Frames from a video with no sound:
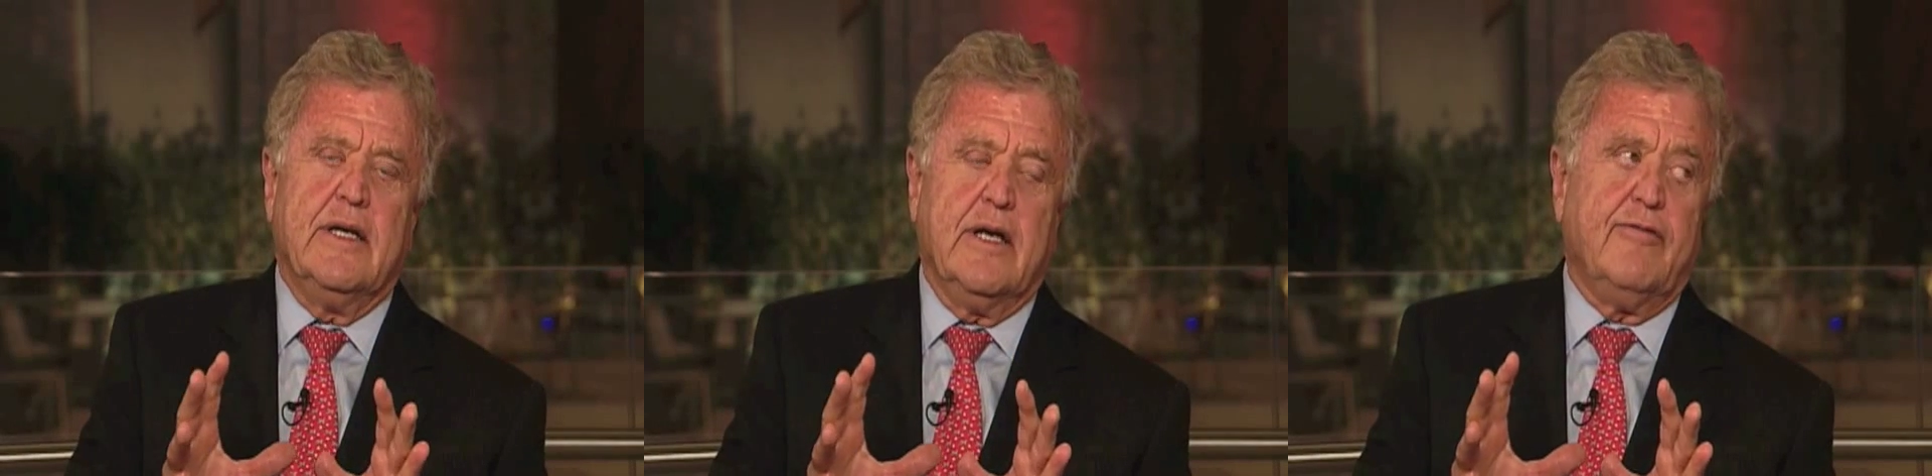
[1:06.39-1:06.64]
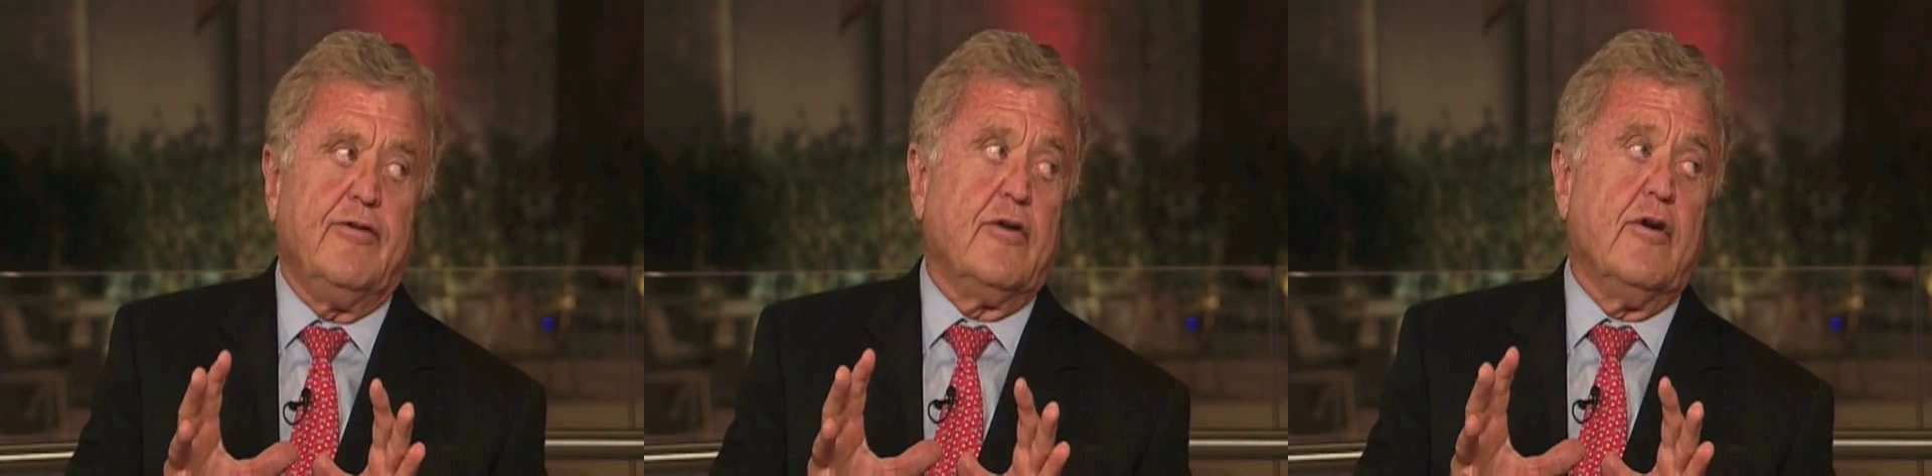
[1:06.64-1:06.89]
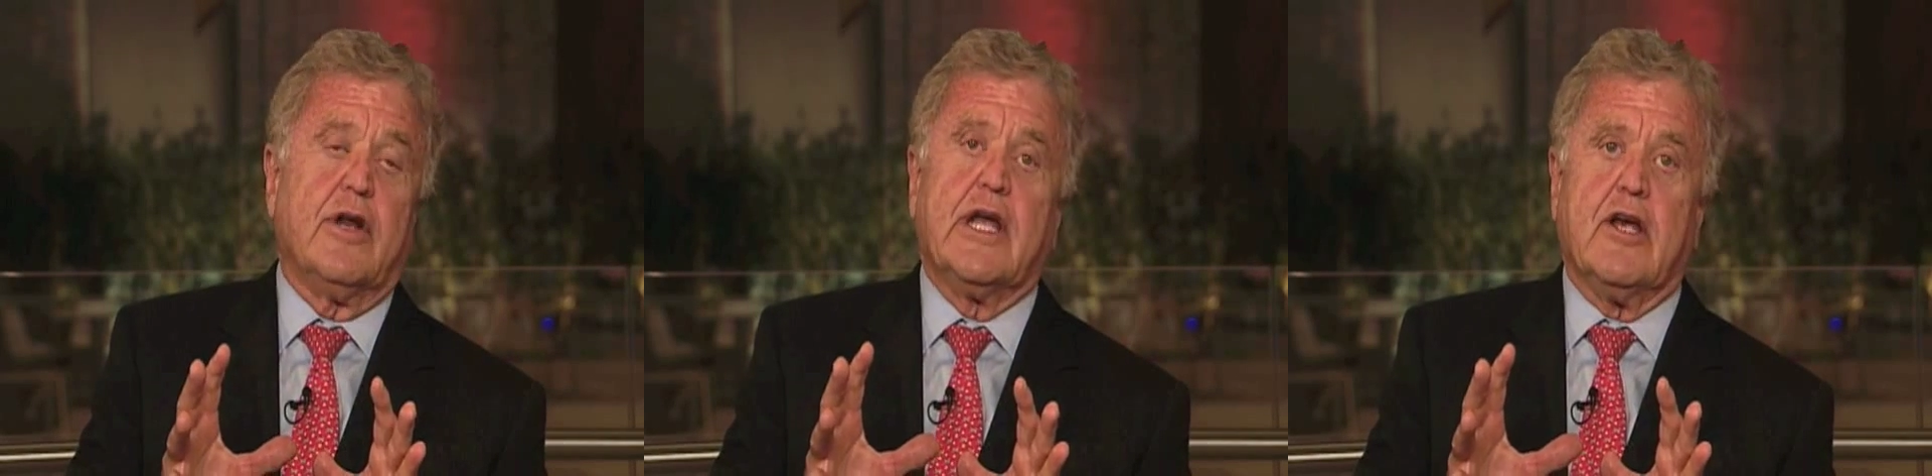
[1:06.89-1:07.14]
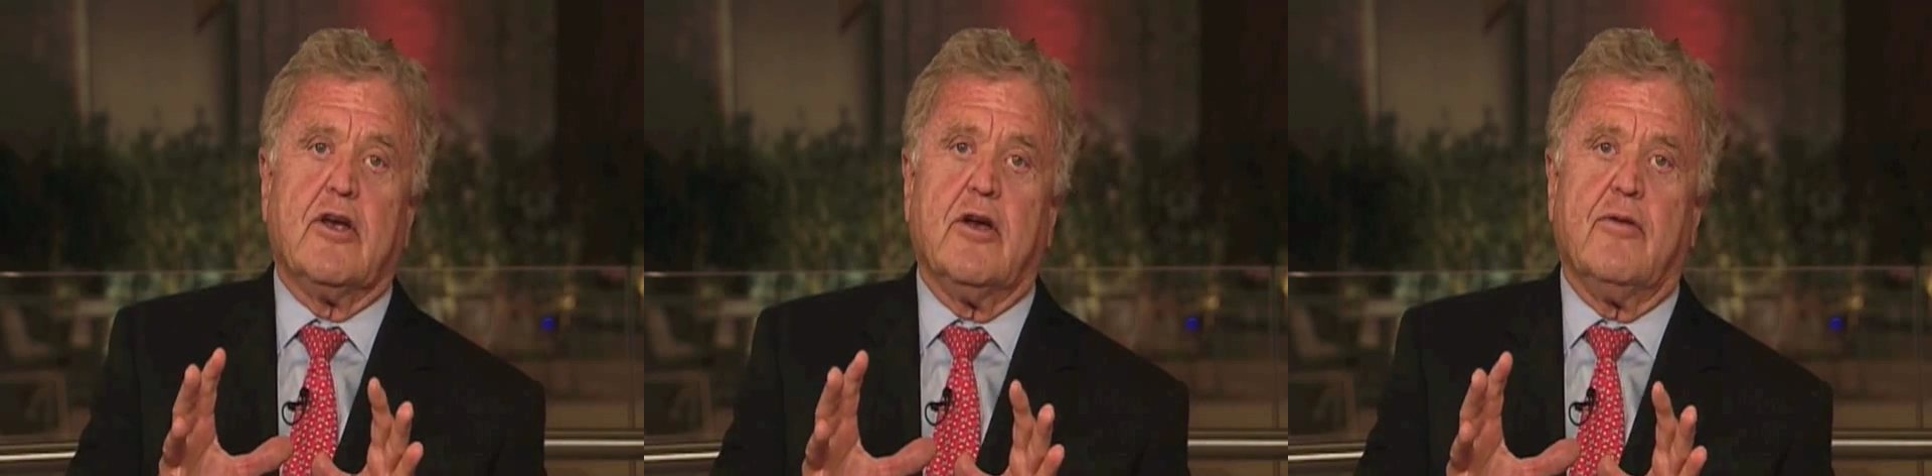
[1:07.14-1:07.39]
if you're going to
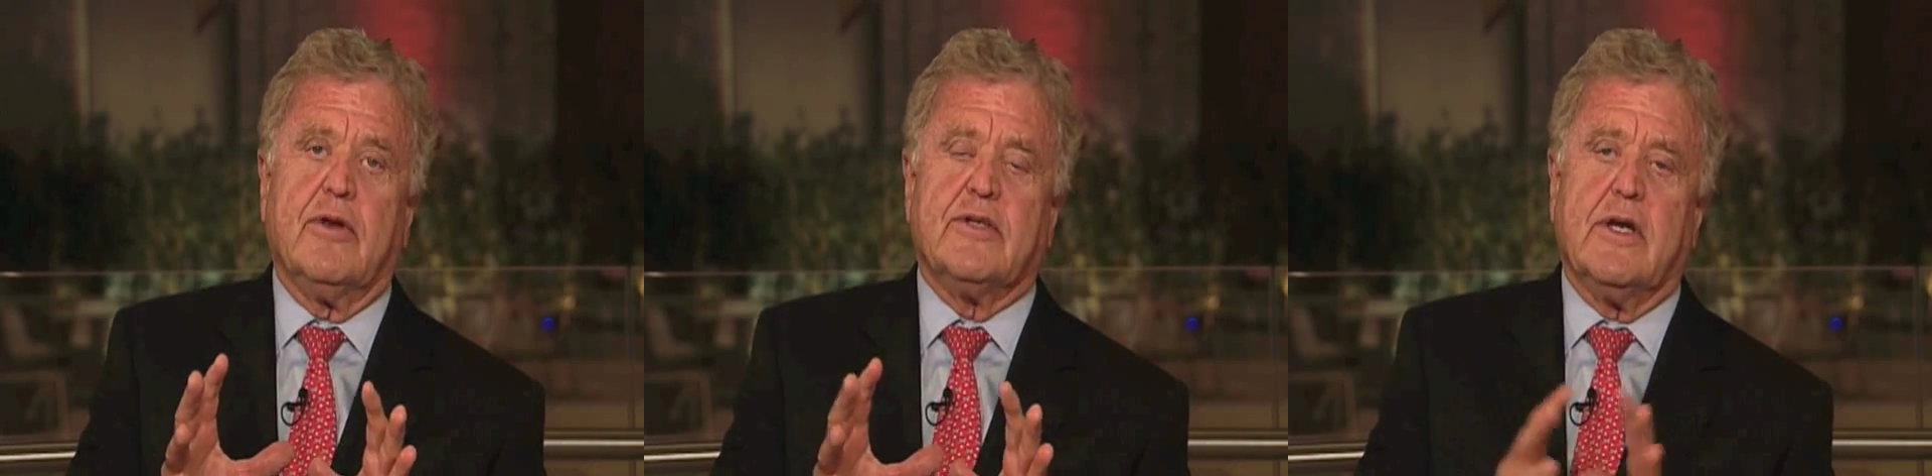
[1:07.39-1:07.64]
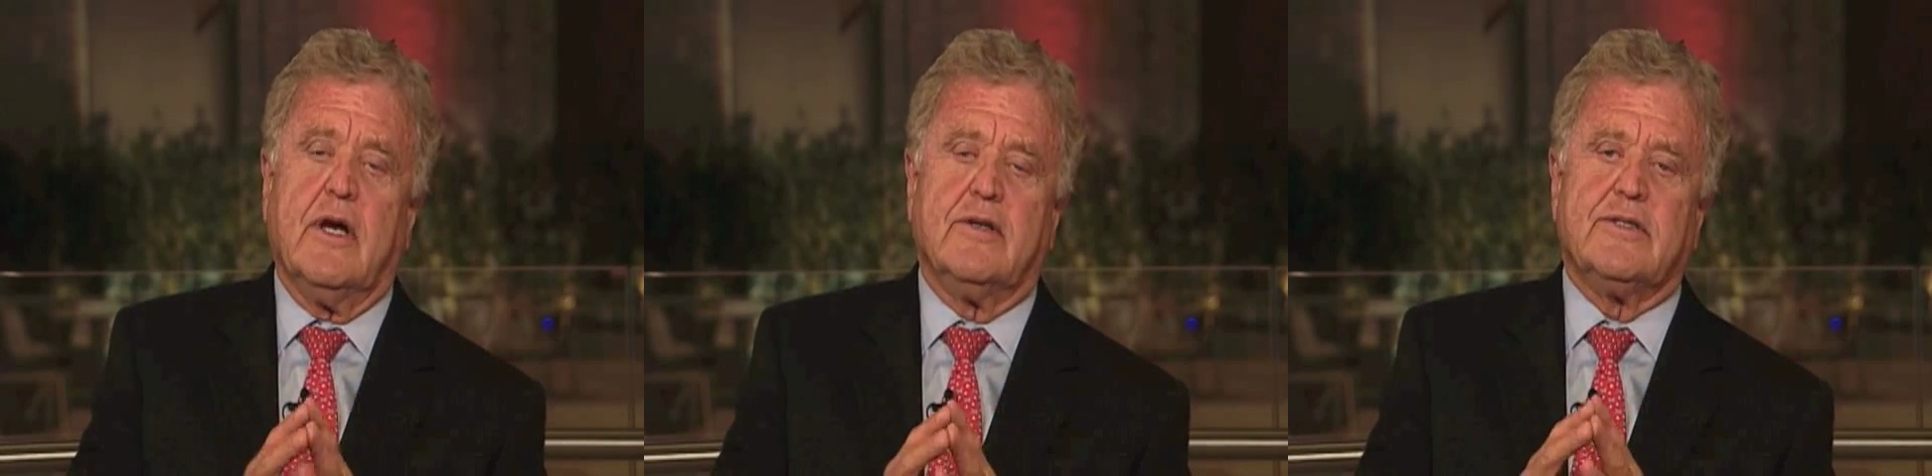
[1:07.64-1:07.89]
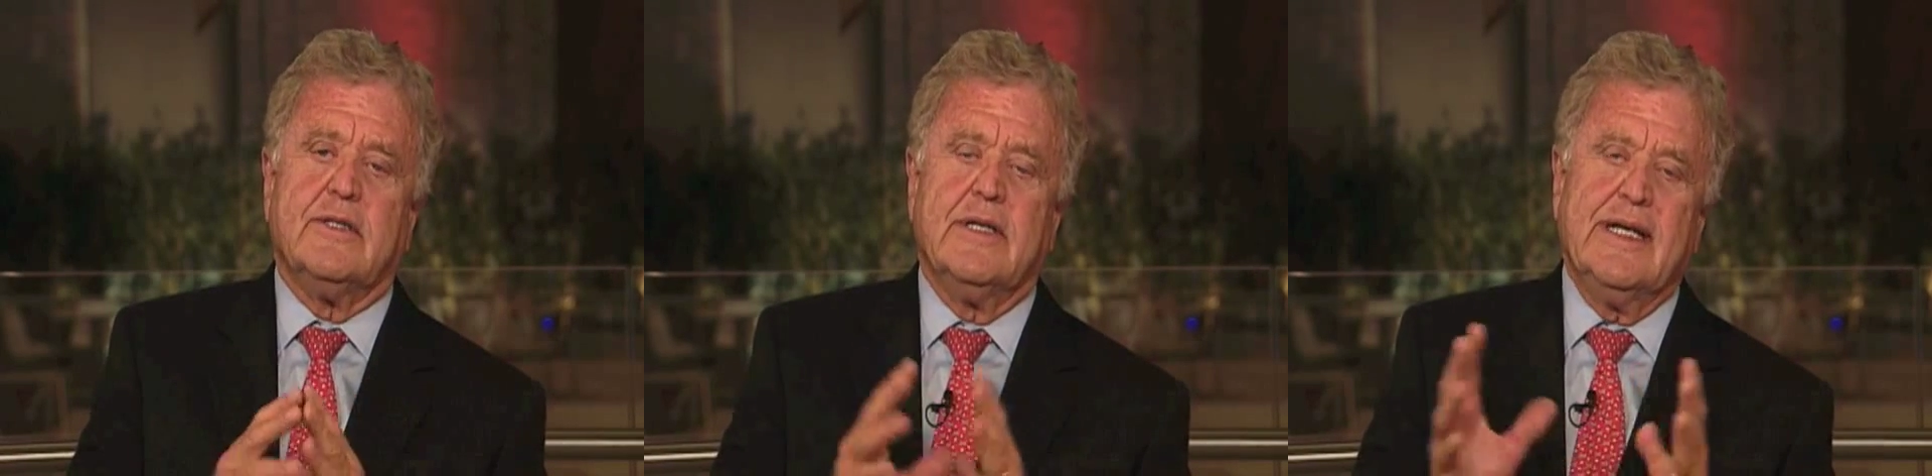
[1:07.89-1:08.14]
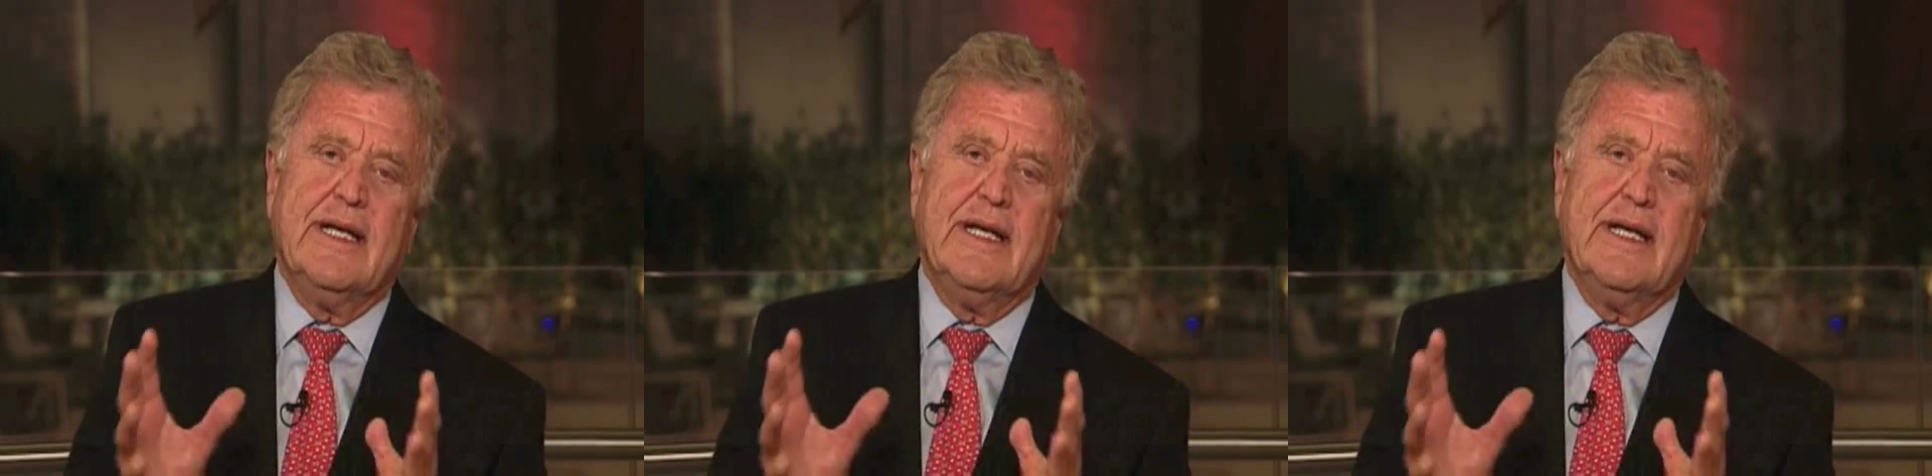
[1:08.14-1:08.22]
get good results.